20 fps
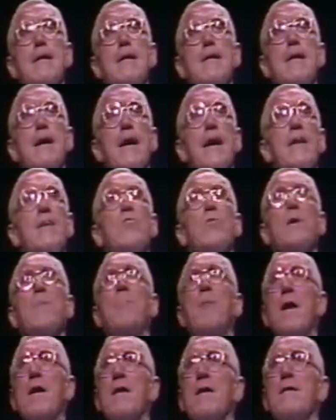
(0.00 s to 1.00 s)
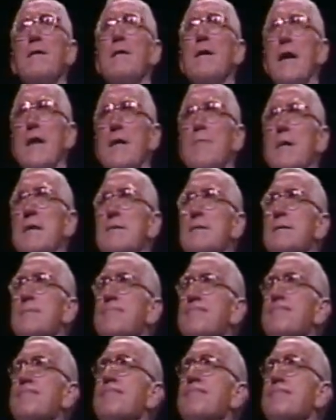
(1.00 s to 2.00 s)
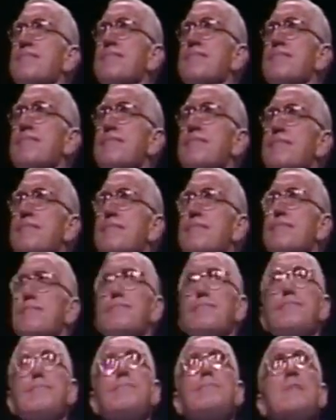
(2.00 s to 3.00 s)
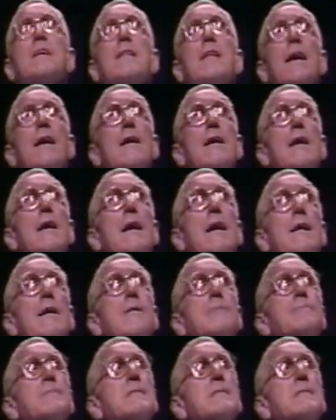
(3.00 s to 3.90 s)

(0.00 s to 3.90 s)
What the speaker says: And we parted enemies. Thank God.